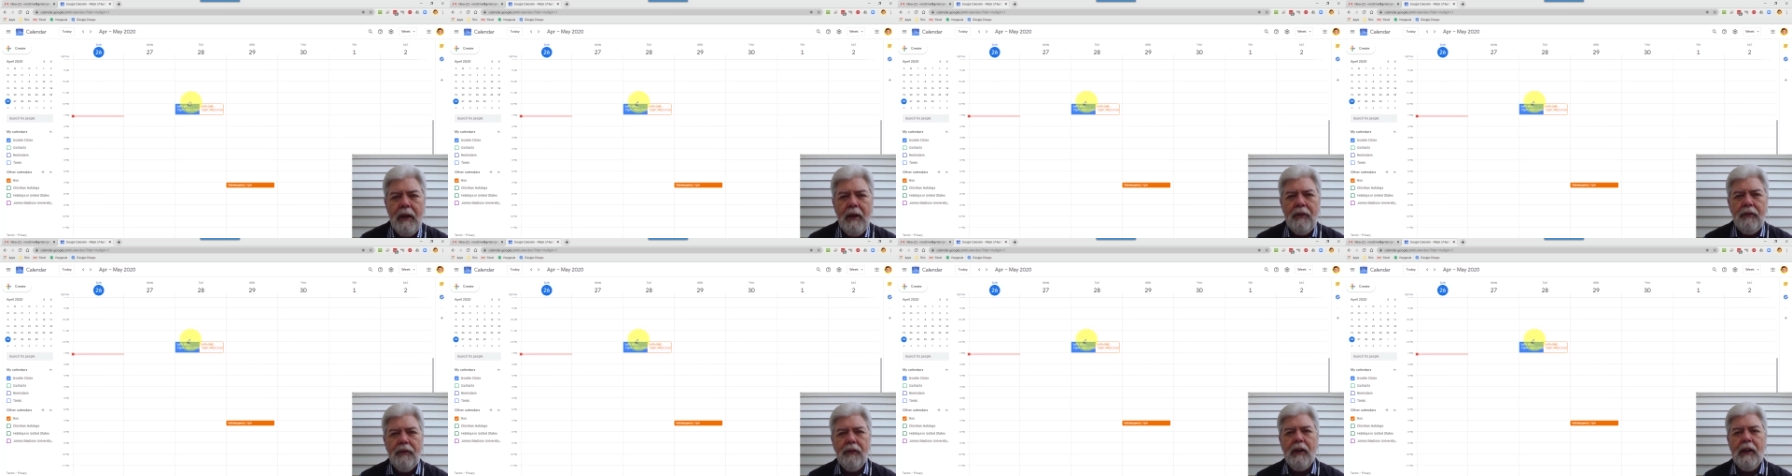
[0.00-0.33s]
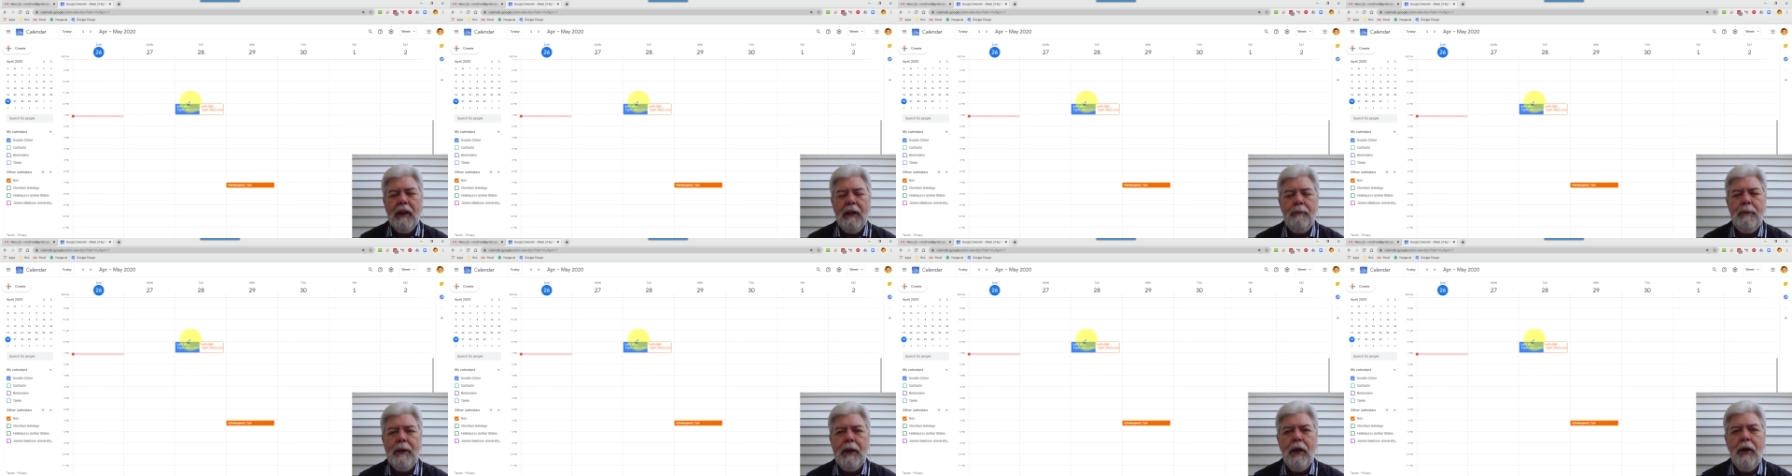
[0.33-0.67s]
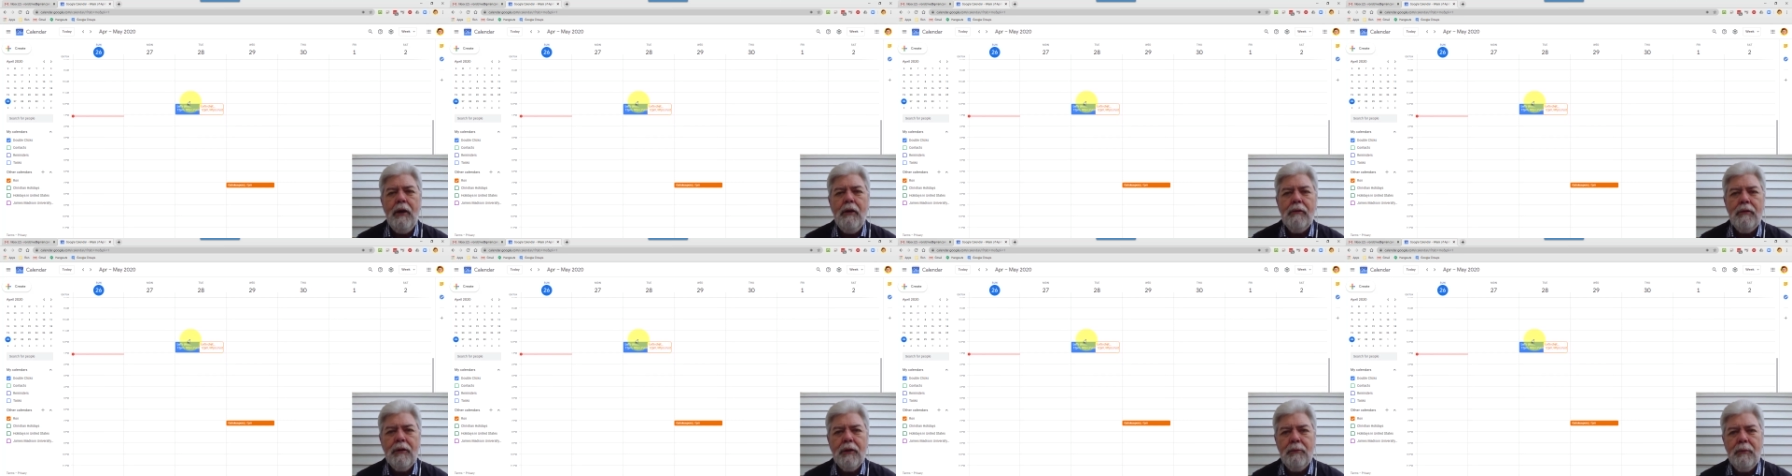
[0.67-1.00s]
So let me
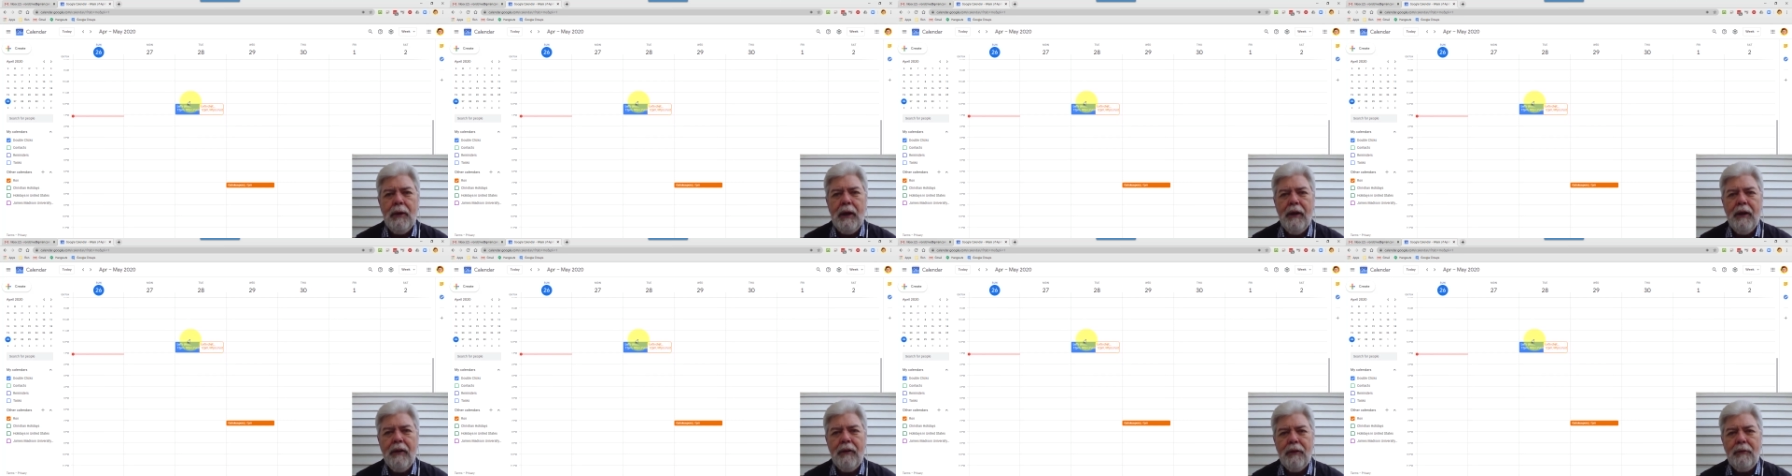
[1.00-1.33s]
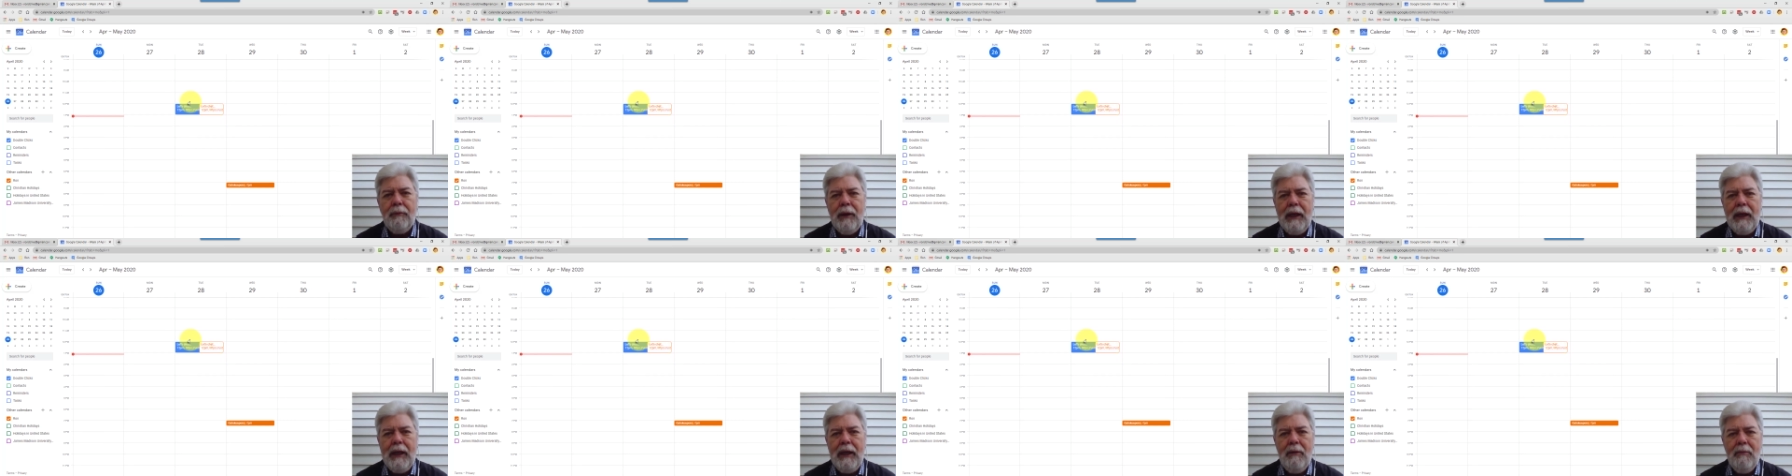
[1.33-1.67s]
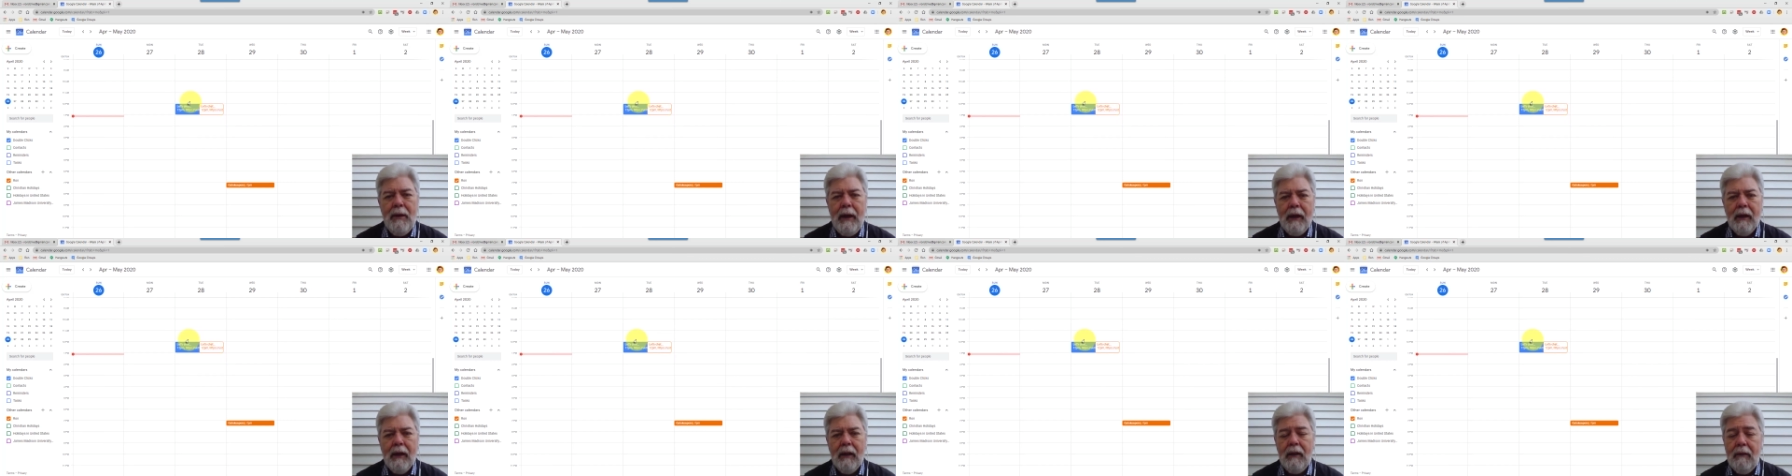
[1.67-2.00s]
go over to my other
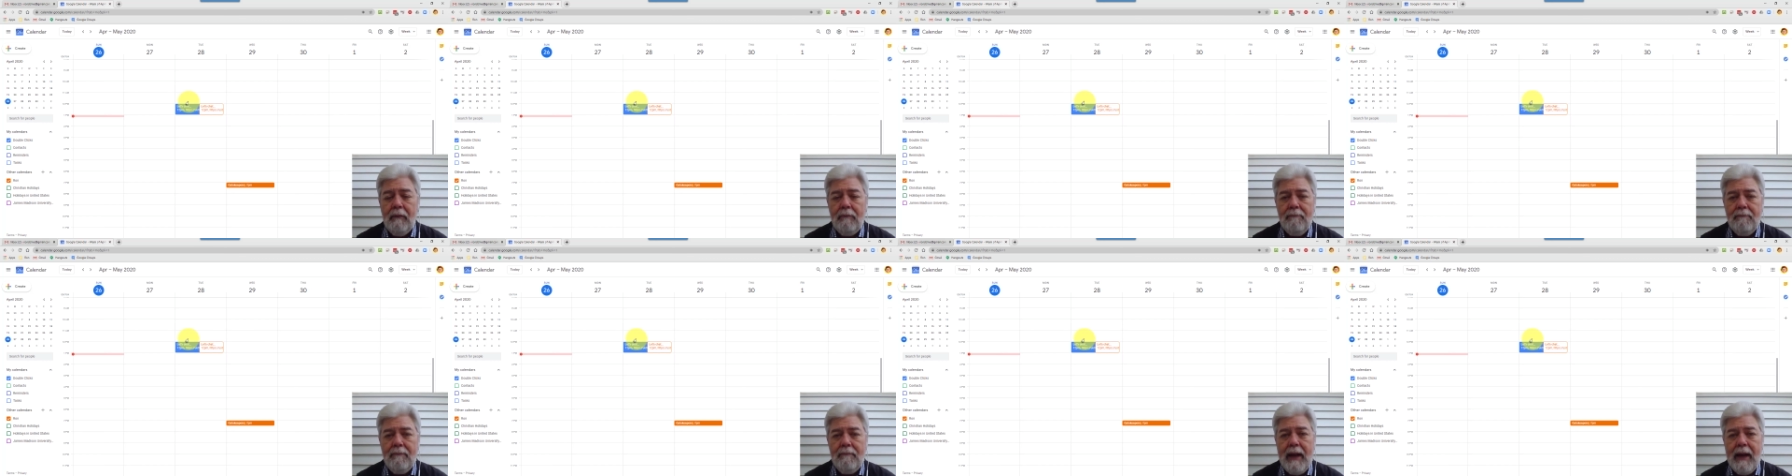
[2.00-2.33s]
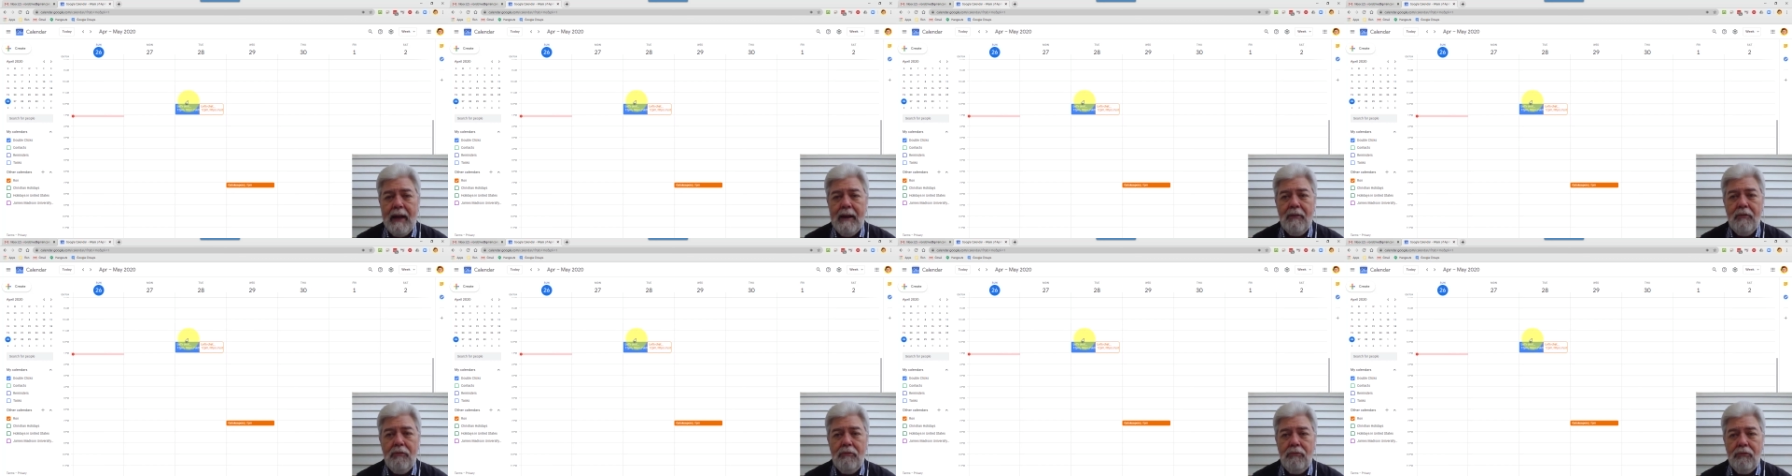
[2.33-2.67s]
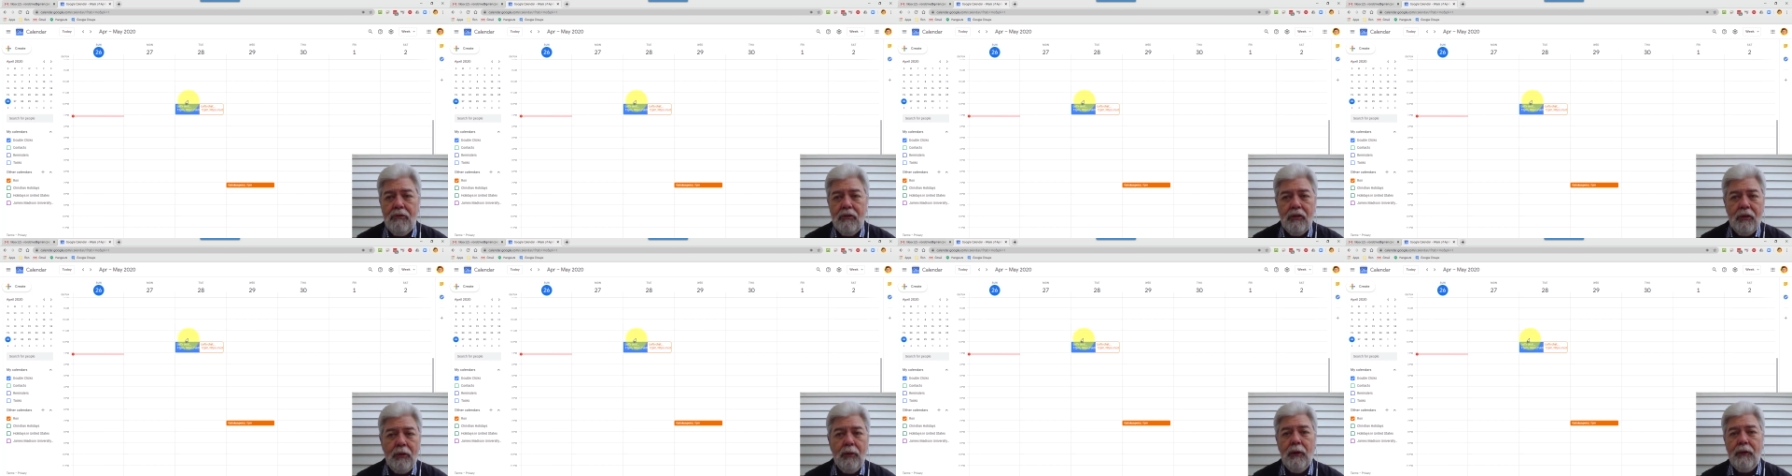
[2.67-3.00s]
email and
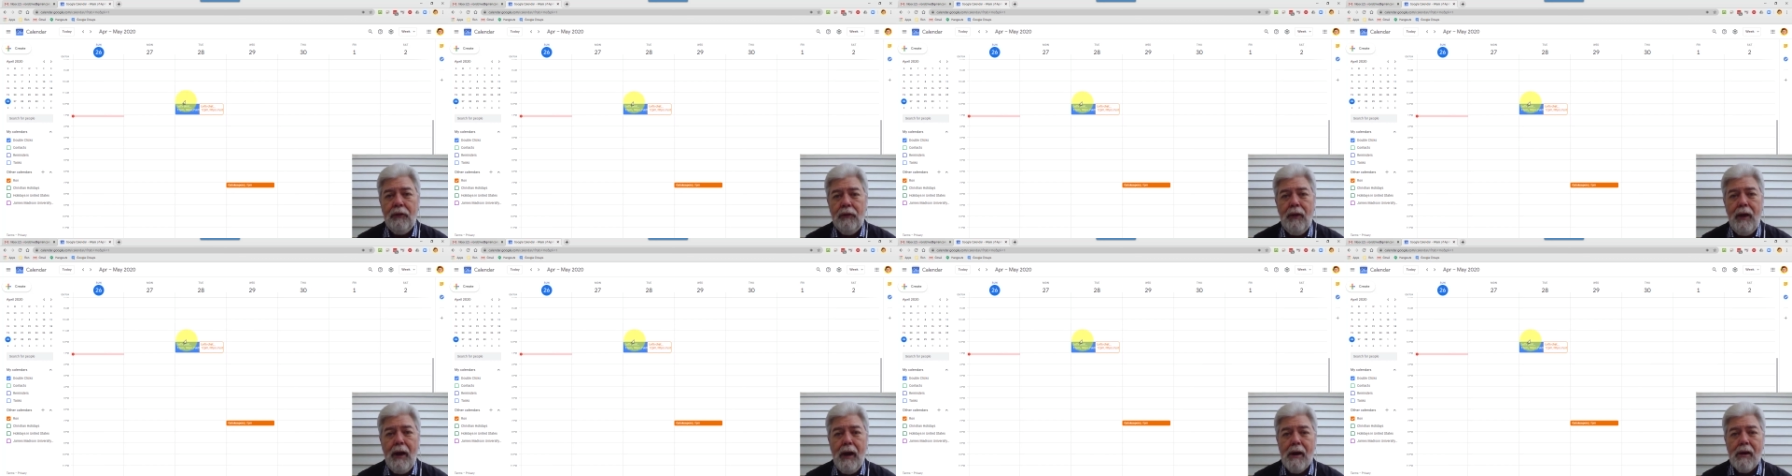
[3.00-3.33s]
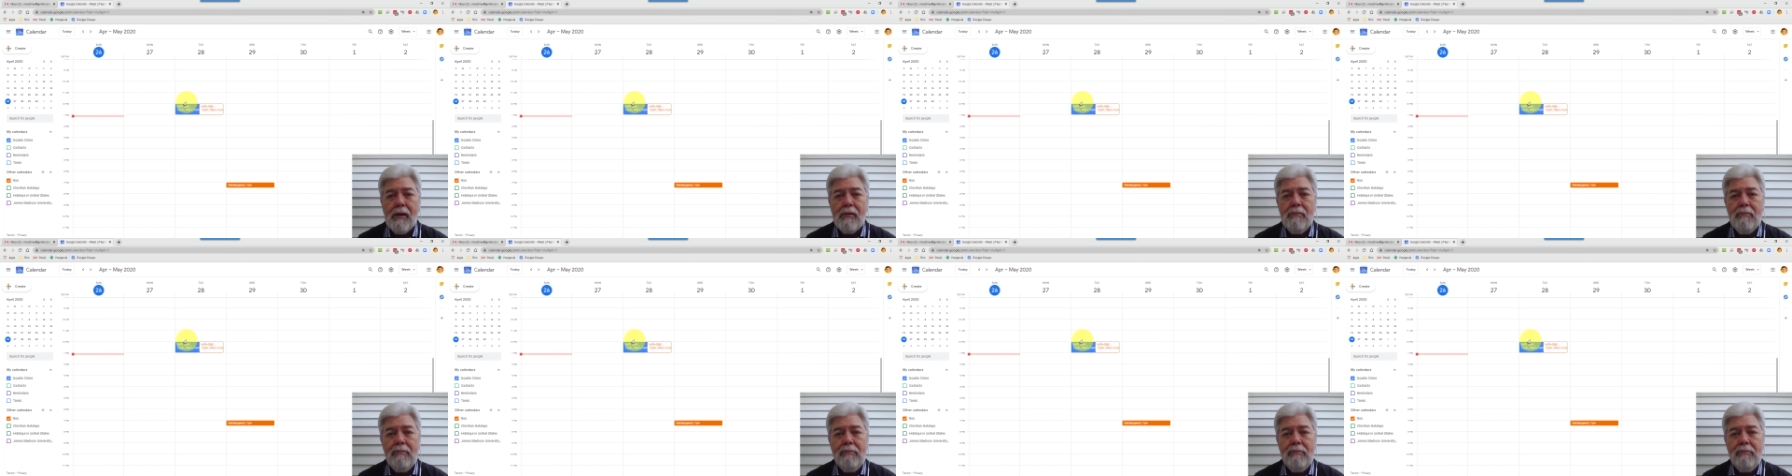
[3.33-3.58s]
see what's there.